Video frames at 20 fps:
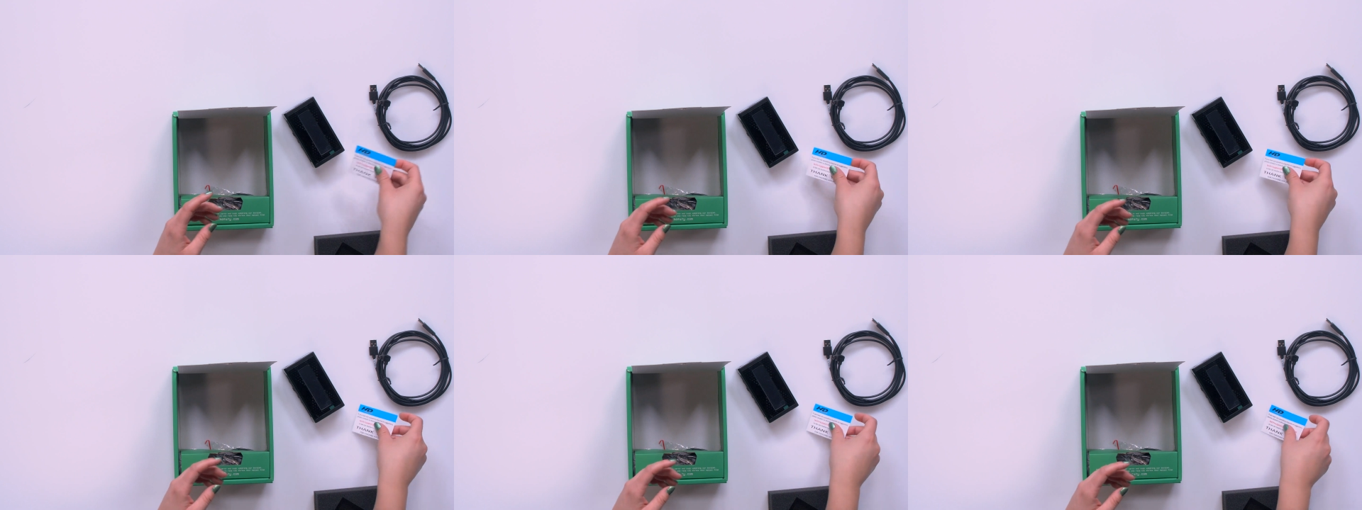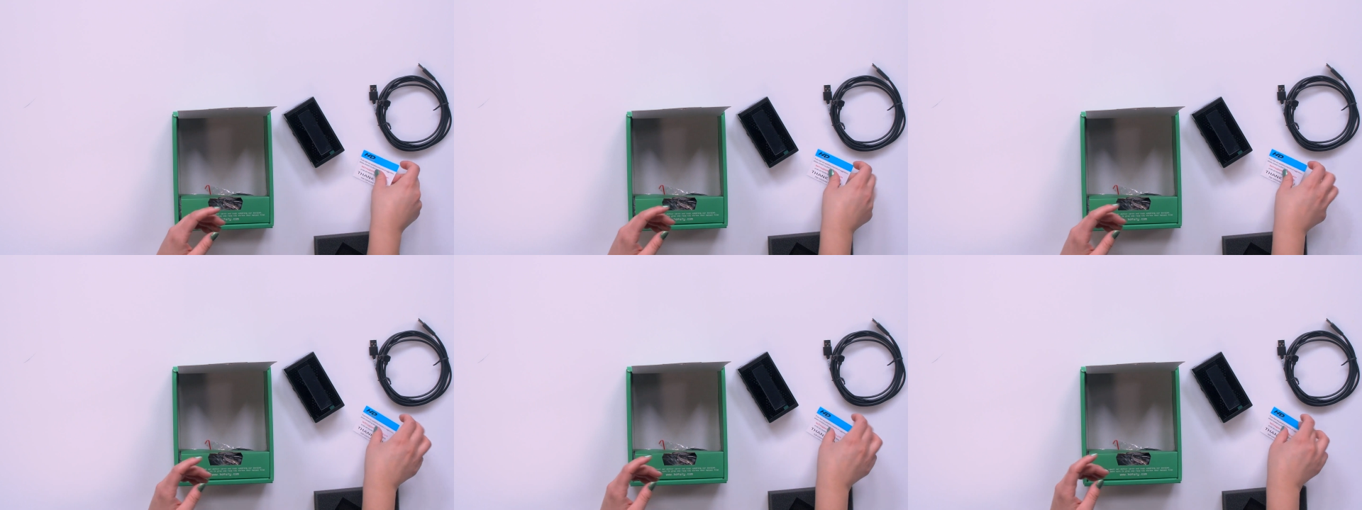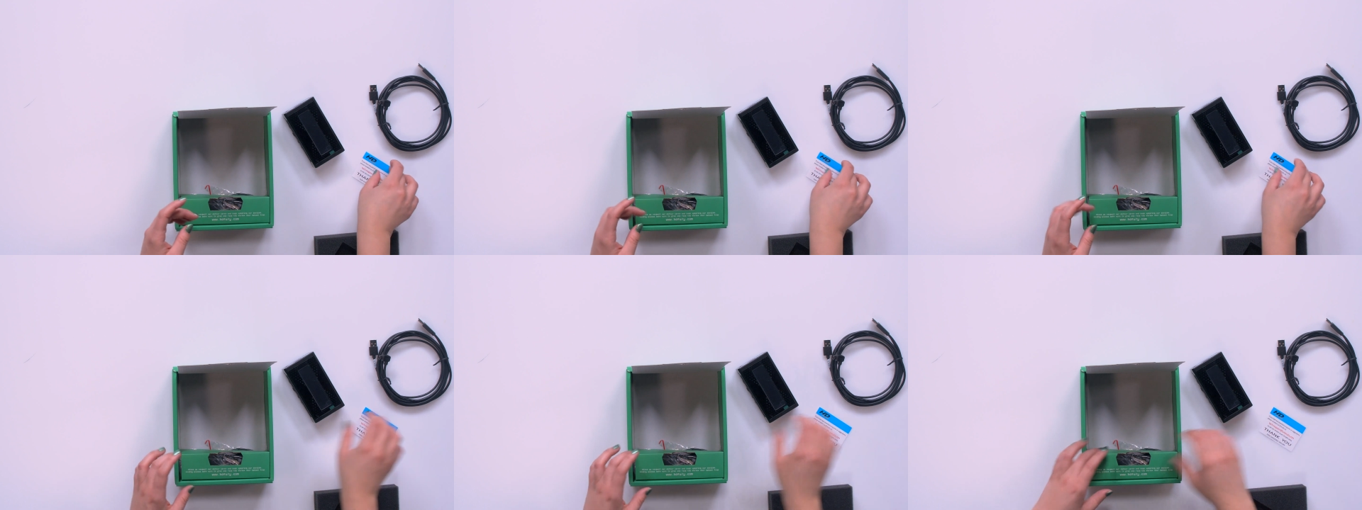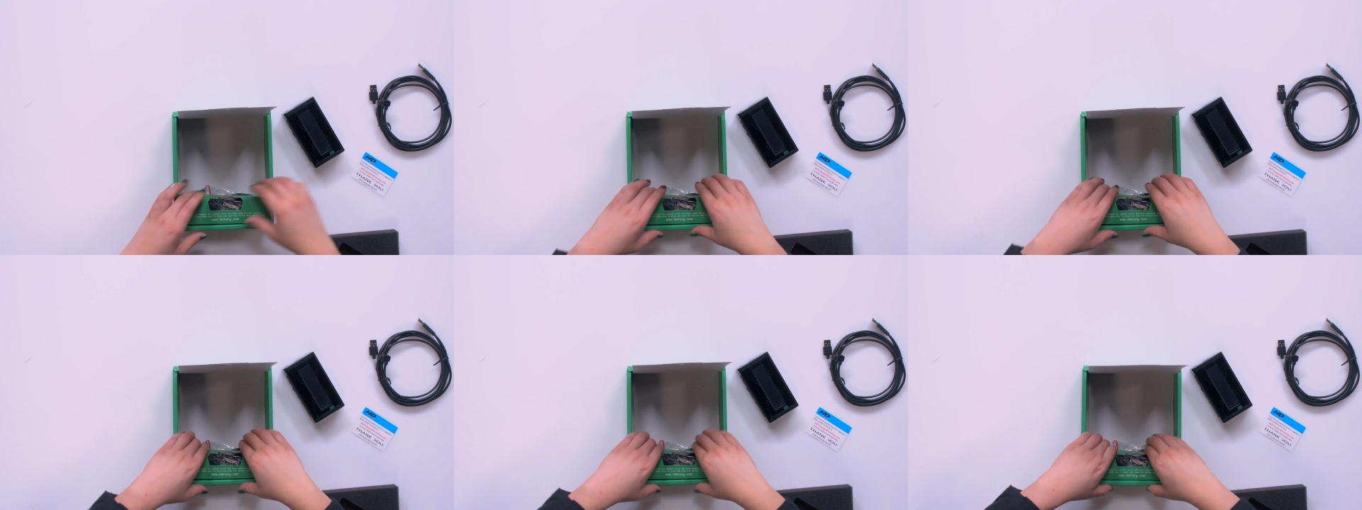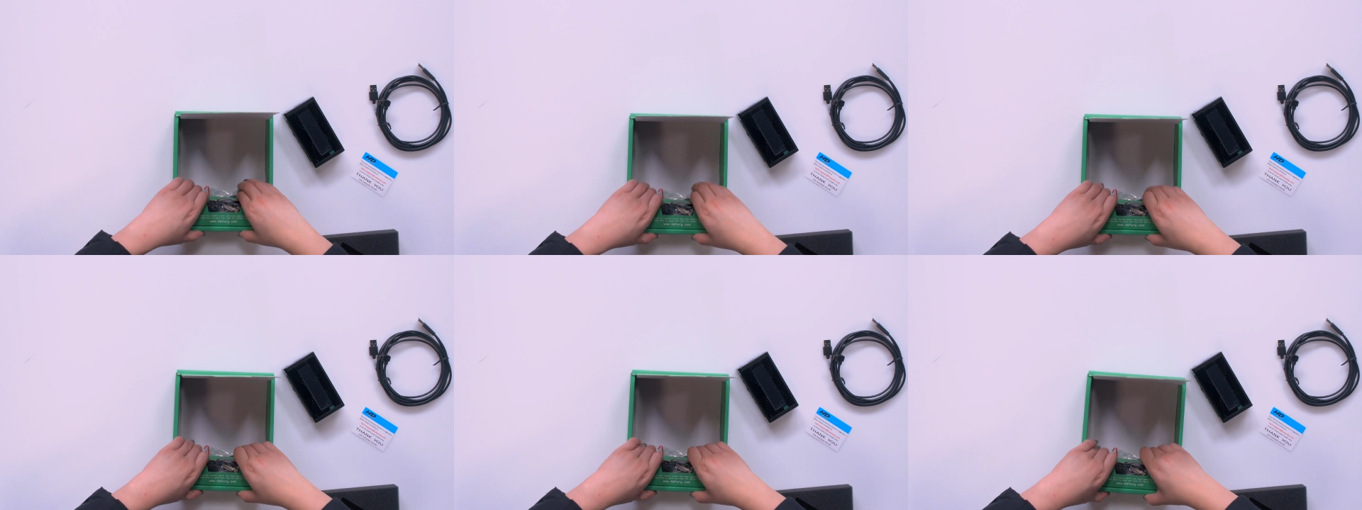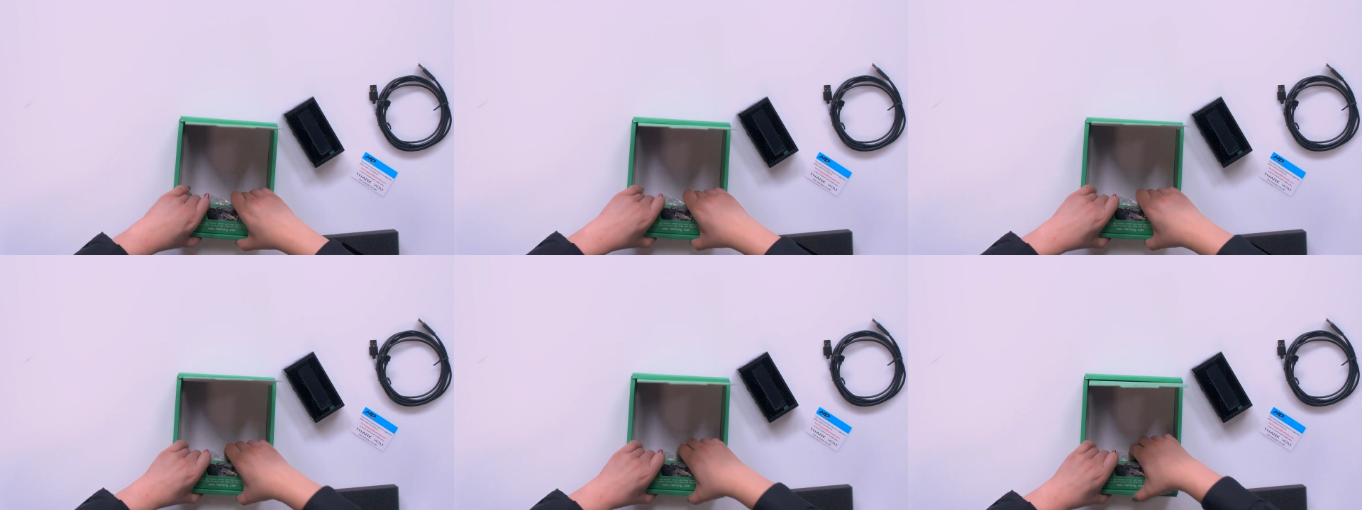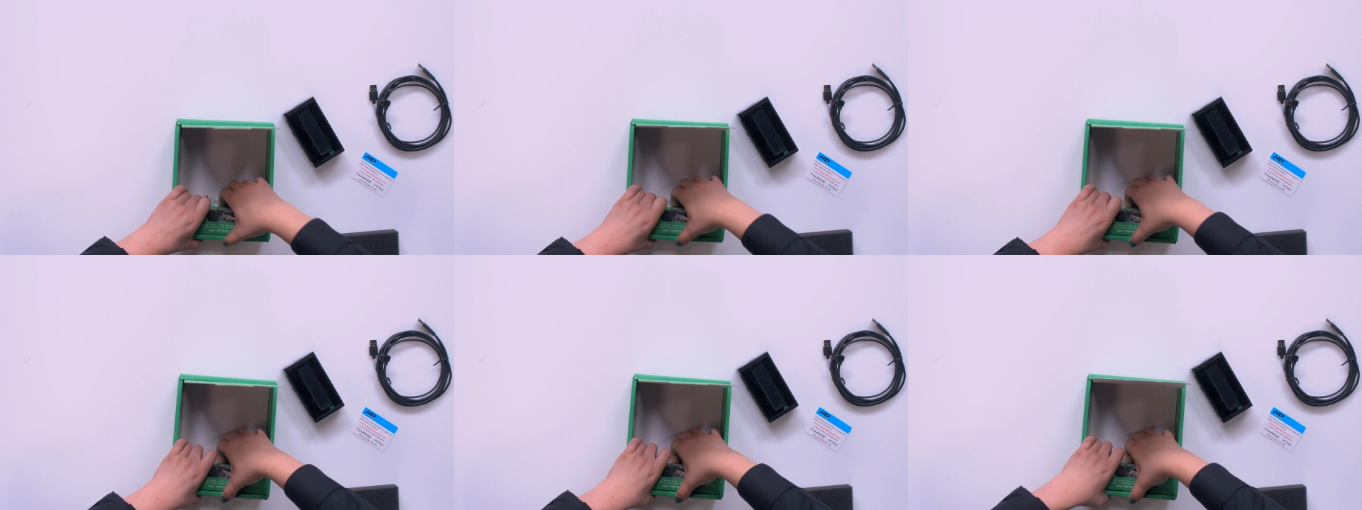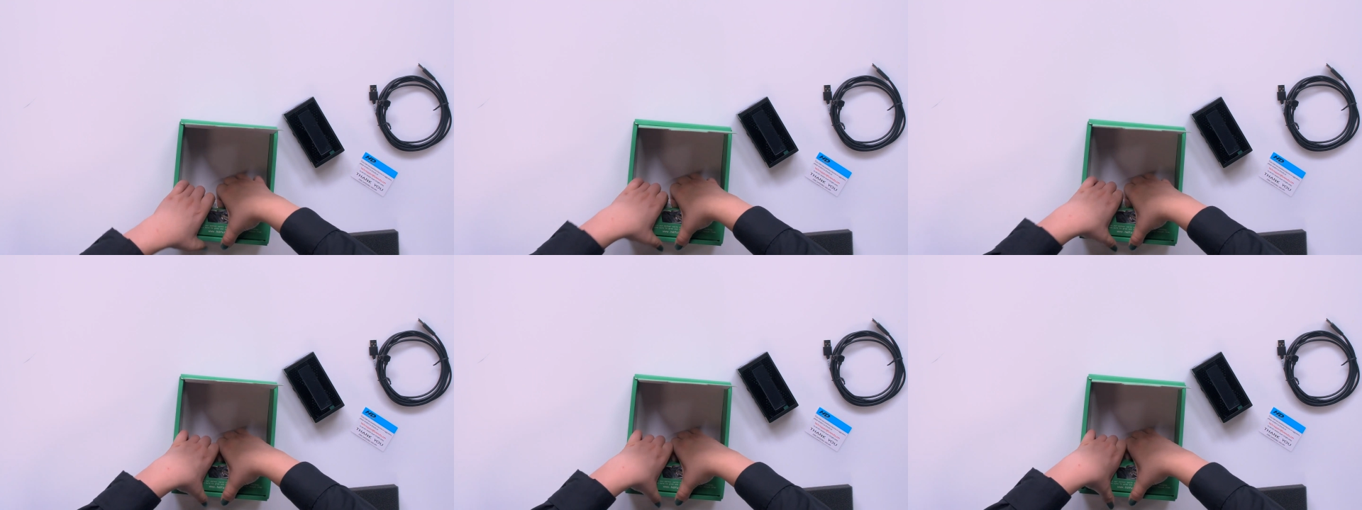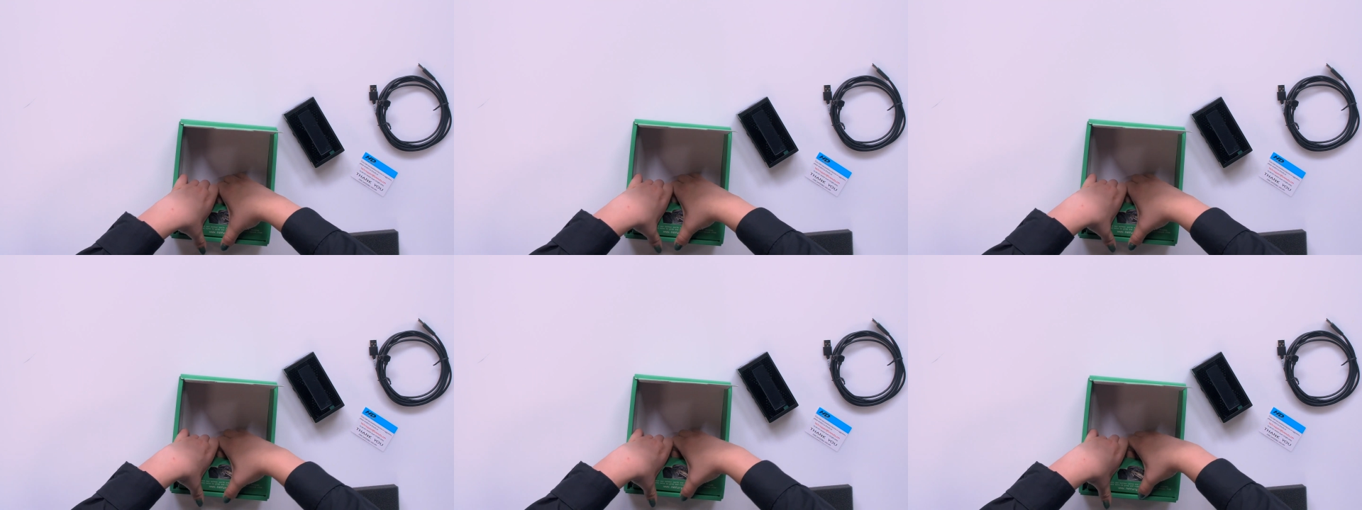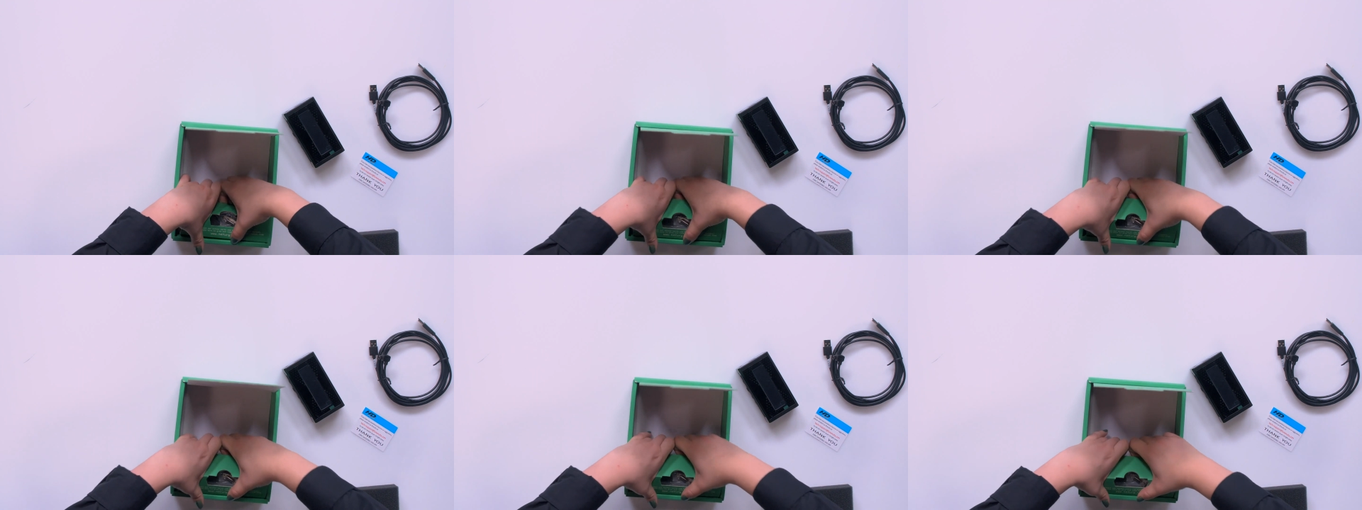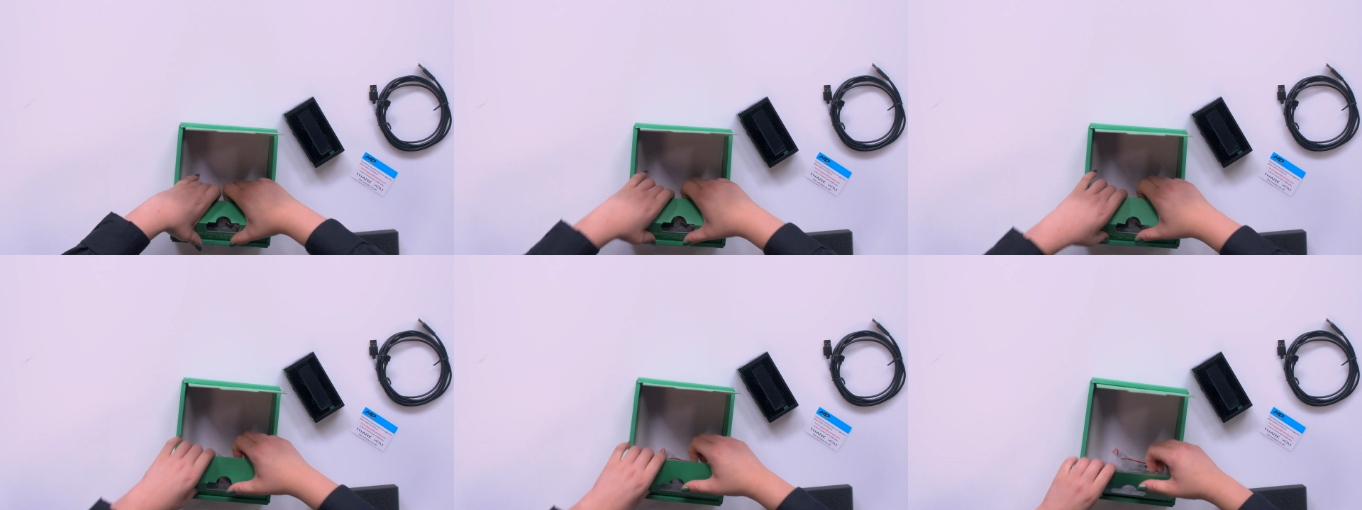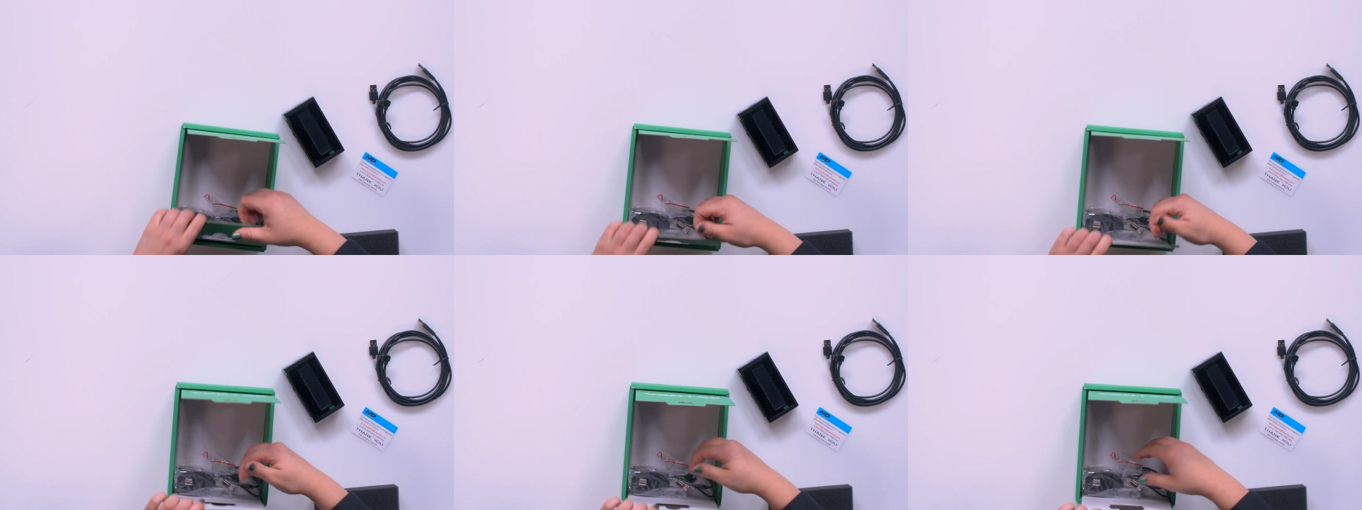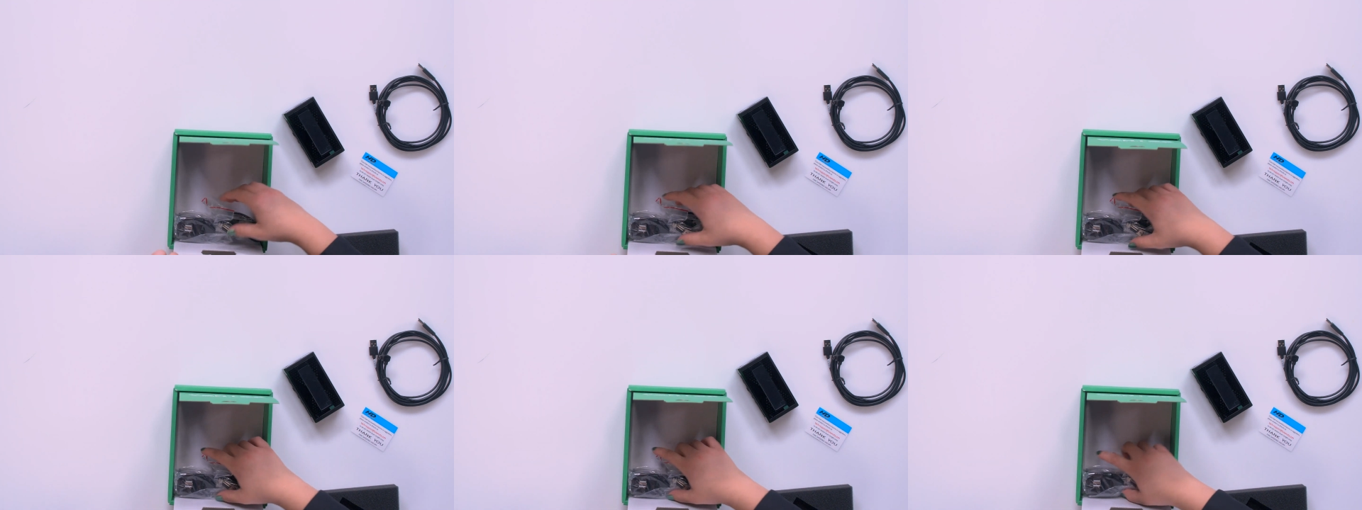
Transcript: (no speaker visible)